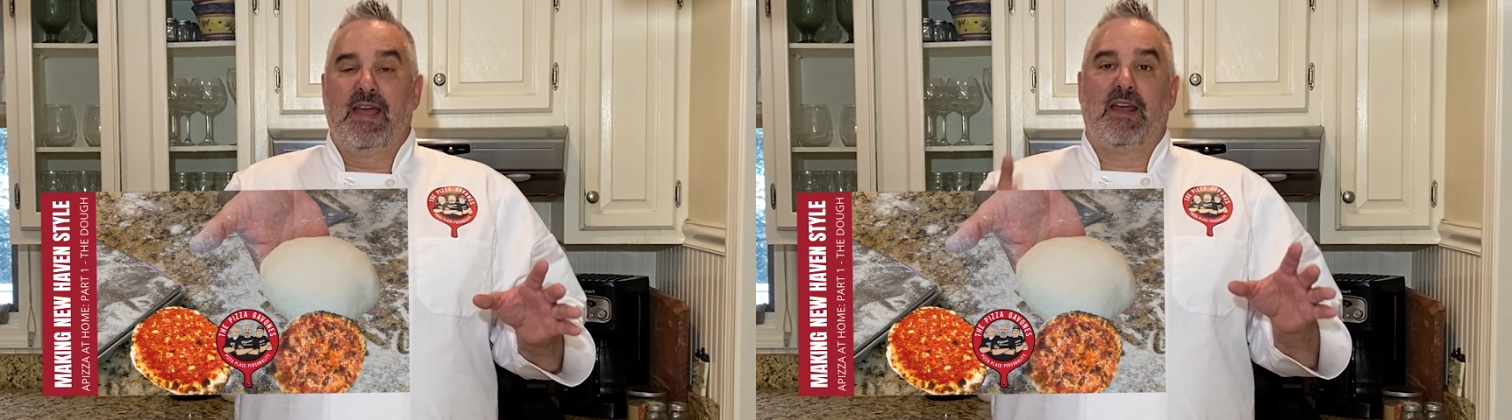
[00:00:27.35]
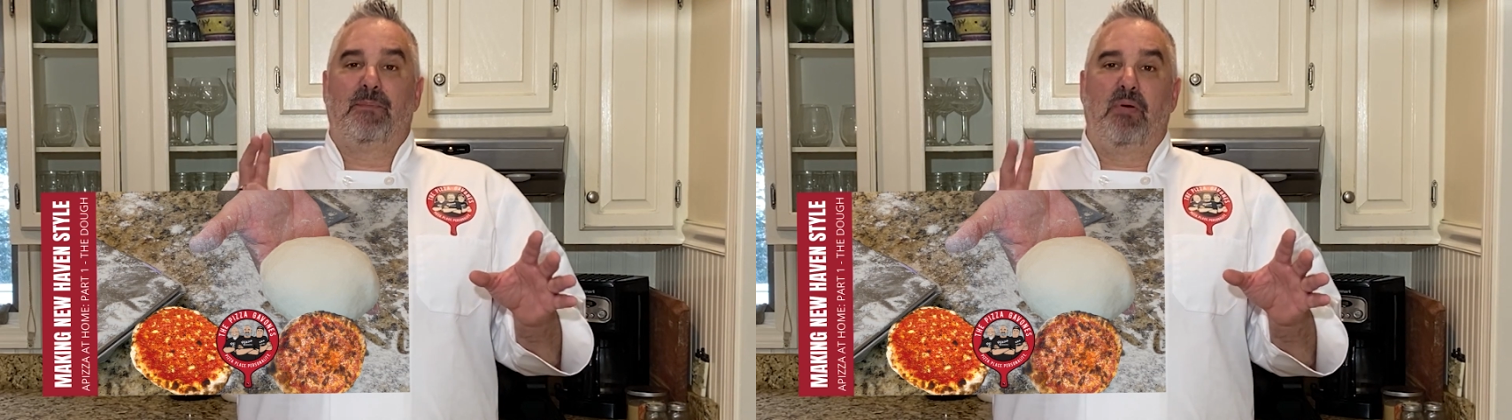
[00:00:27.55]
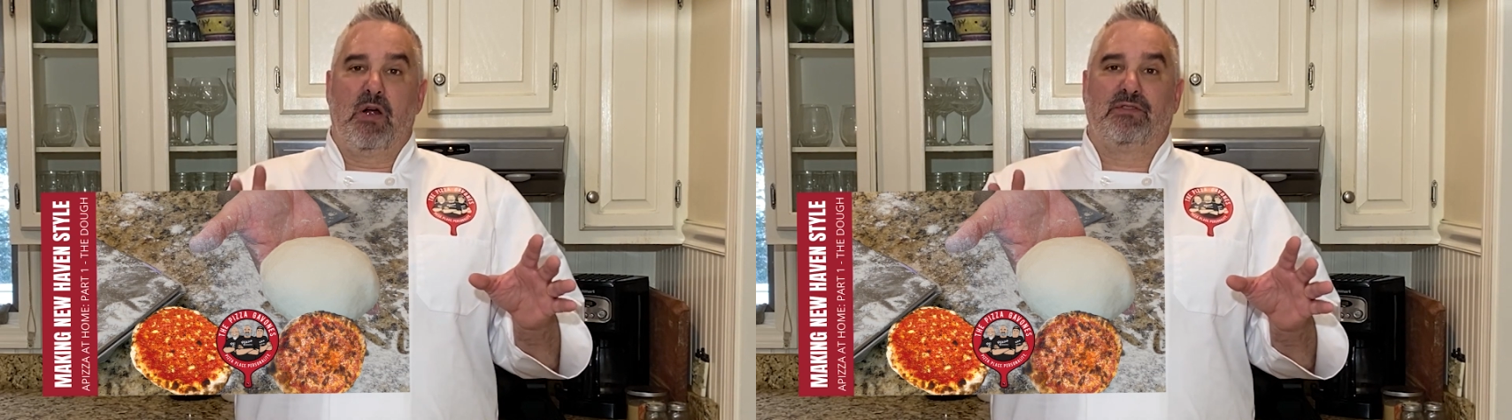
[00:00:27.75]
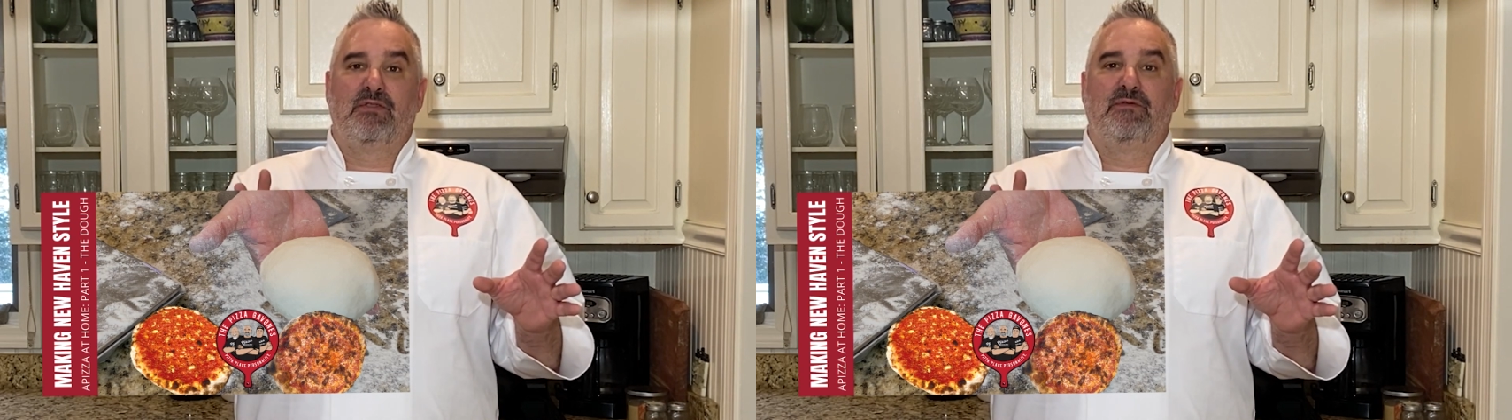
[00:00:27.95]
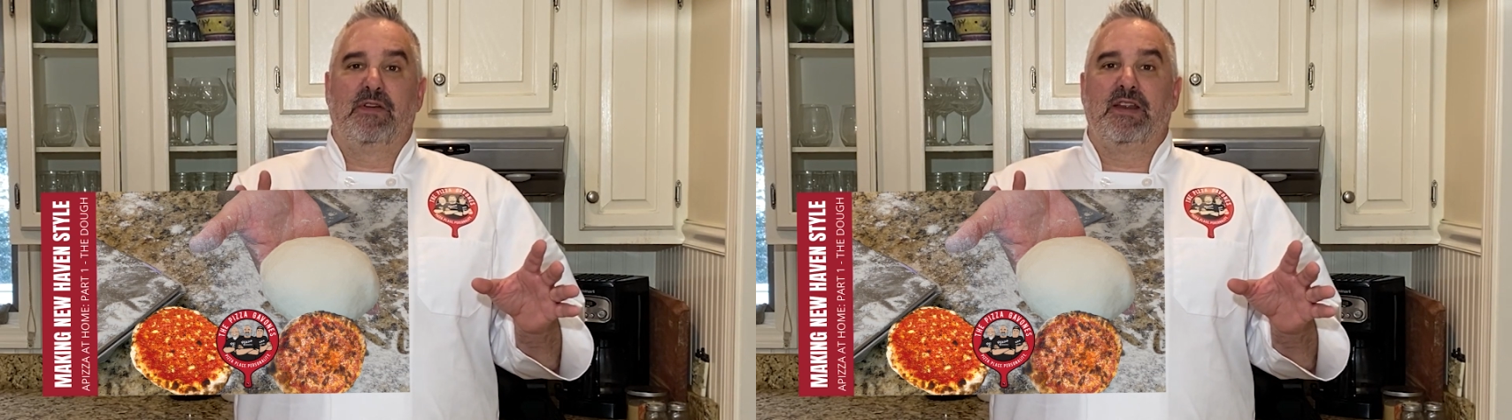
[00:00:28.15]
and a part
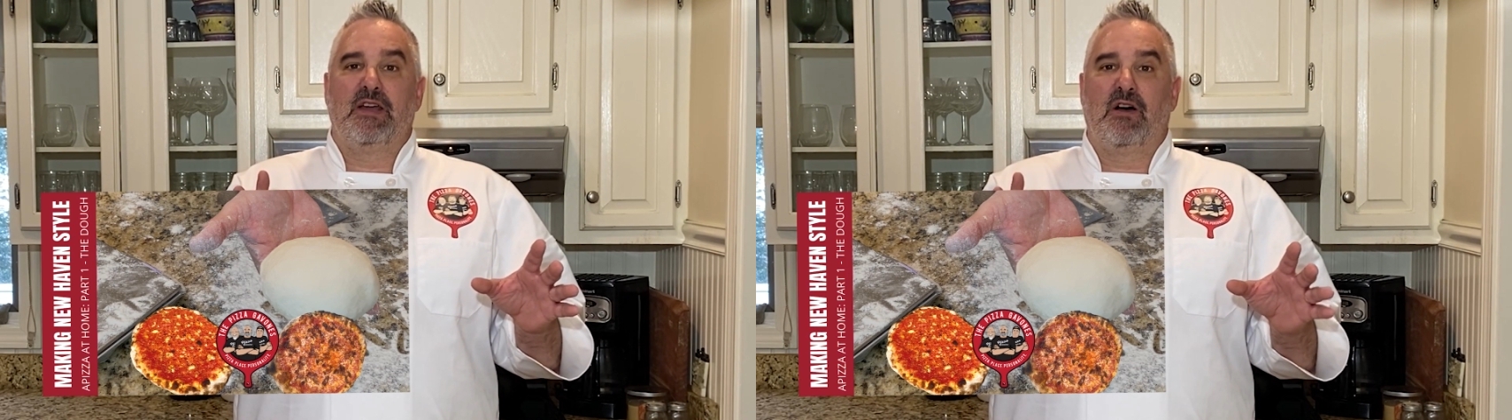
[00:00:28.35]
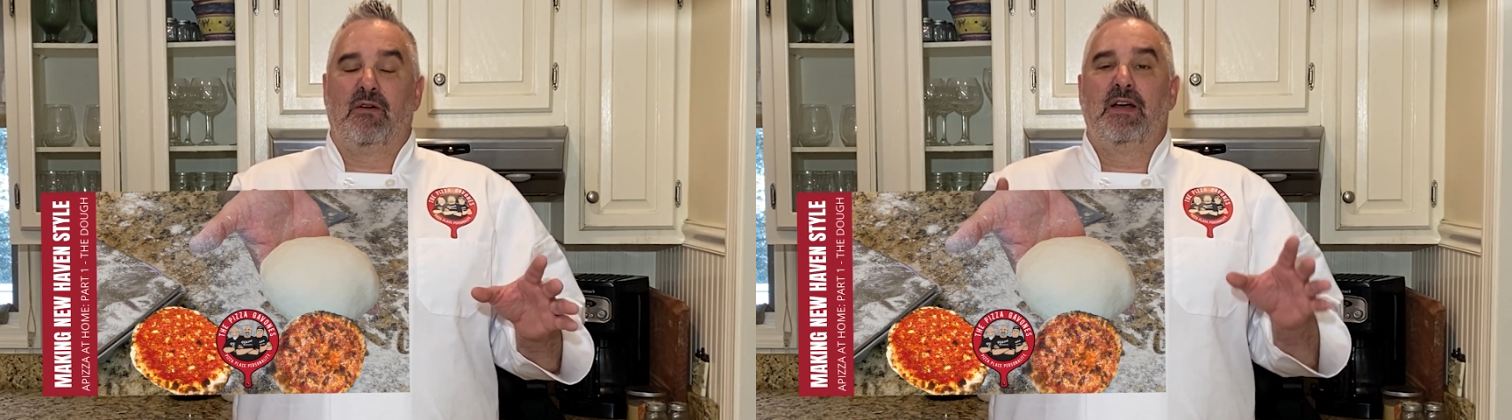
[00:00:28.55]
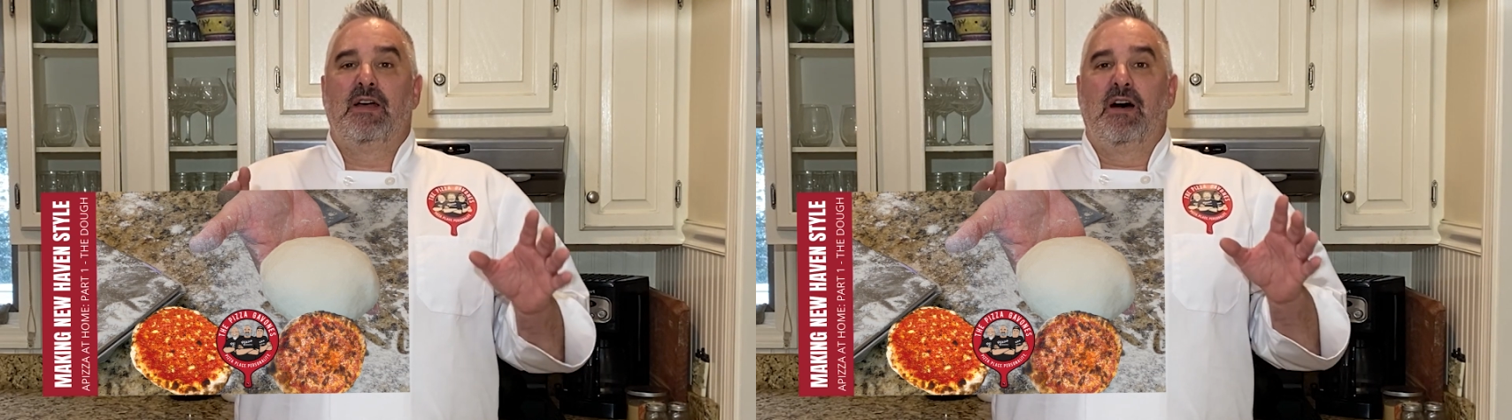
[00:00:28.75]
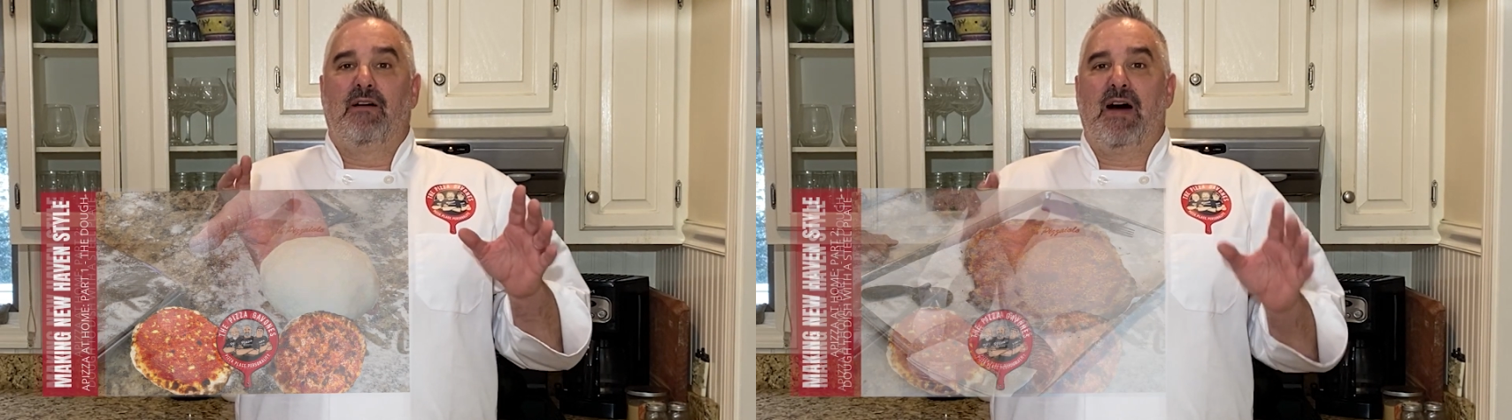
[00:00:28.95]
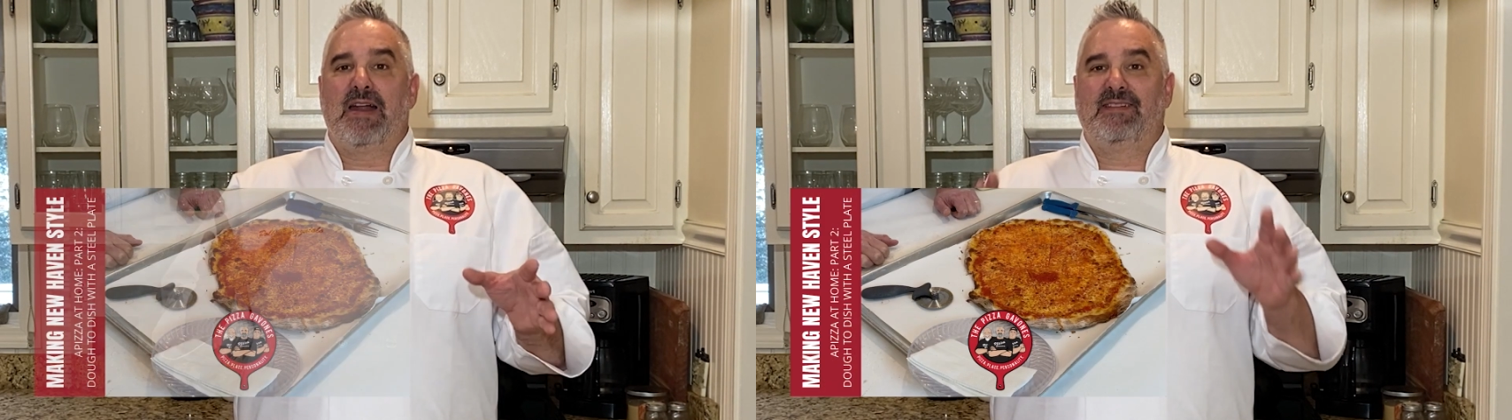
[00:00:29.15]
2 video
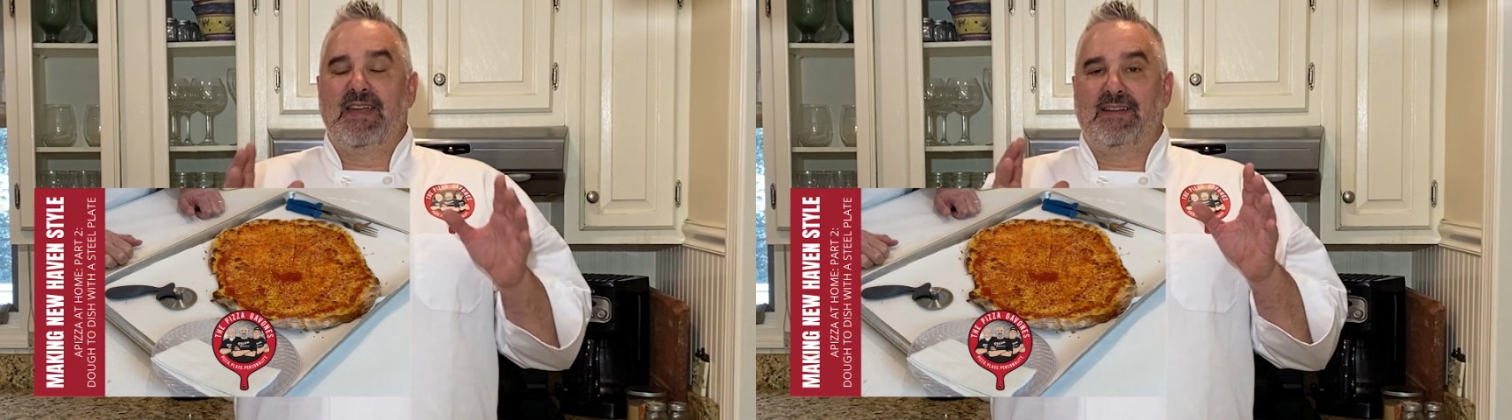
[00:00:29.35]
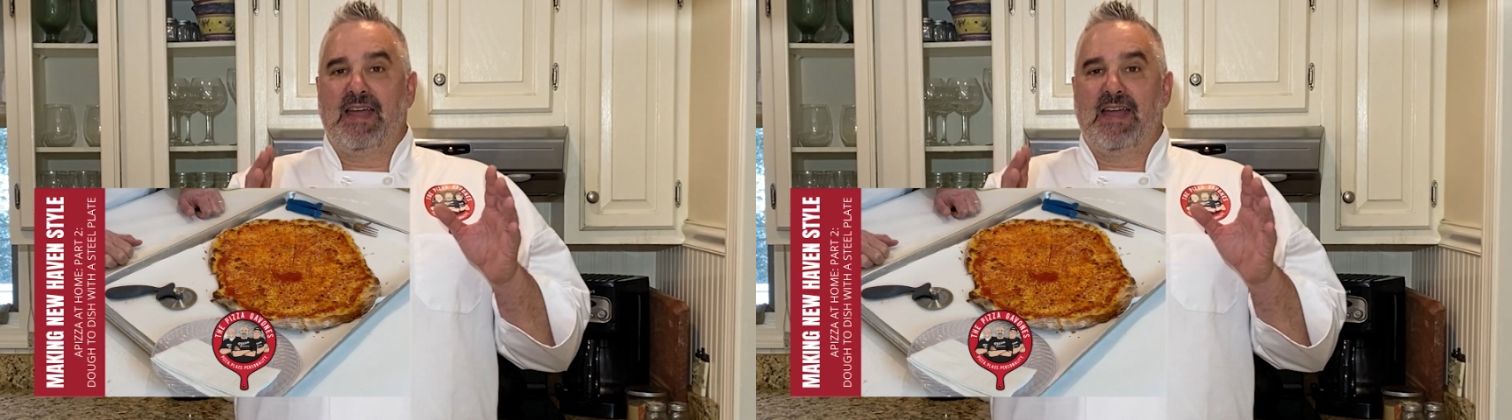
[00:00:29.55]
of how to take